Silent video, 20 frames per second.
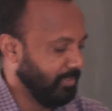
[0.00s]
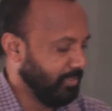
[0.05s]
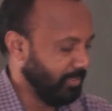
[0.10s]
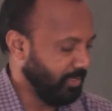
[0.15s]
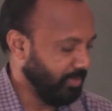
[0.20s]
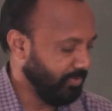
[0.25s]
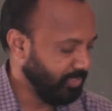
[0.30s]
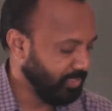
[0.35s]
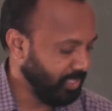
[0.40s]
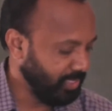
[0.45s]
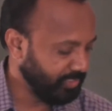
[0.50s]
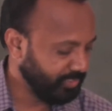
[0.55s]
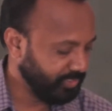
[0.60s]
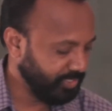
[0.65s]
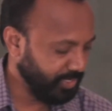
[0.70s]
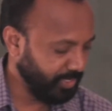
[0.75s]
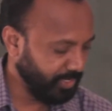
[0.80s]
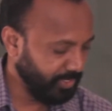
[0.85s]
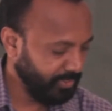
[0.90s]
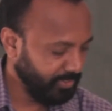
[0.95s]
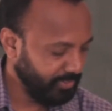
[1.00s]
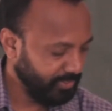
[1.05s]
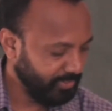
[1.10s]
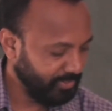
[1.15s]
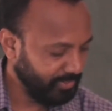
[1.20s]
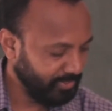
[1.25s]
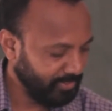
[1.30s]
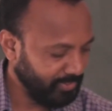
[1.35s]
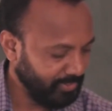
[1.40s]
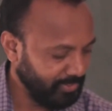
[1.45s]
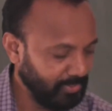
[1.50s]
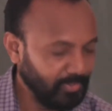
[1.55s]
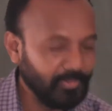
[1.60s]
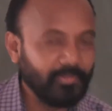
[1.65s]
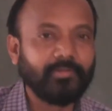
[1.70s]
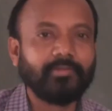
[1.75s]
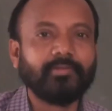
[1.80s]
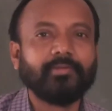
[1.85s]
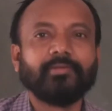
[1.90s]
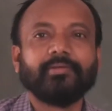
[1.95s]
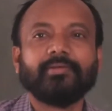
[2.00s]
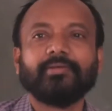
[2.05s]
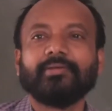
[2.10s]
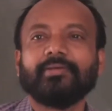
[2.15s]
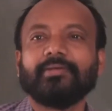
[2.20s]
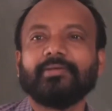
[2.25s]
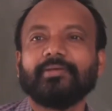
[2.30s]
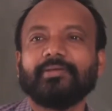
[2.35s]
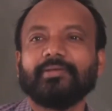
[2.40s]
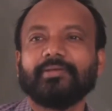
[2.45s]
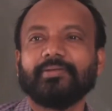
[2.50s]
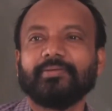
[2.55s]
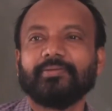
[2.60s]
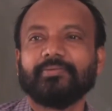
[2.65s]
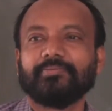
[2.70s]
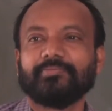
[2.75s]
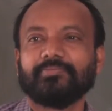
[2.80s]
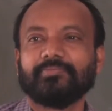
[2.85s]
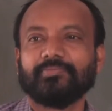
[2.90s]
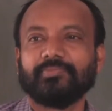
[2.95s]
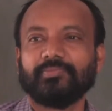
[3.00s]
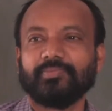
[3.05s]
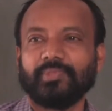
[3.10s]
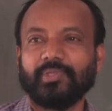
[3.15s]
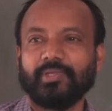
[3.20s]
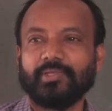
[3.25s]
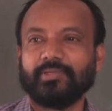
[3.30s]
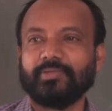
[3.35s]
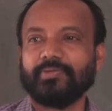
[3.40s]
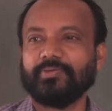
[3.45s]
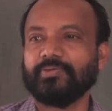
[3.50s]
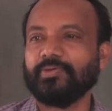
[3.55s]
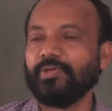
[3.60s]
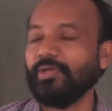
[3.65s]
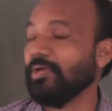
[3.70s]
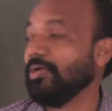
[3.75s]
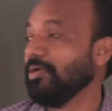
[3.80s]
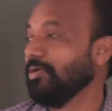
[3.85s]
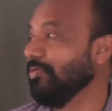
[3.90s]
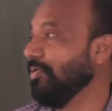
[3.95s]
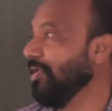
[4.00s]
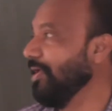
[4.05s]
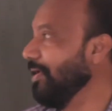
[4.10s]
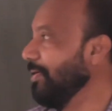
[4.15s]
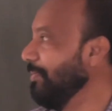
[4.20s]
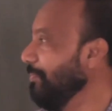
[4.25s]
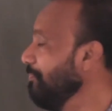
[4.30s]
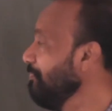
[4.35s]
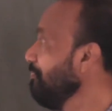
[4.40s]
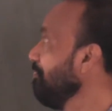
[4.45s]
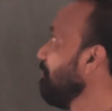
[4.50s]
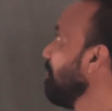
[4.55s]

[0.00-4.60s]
Have a nice day. Thank you. Sir. Thank you. Today,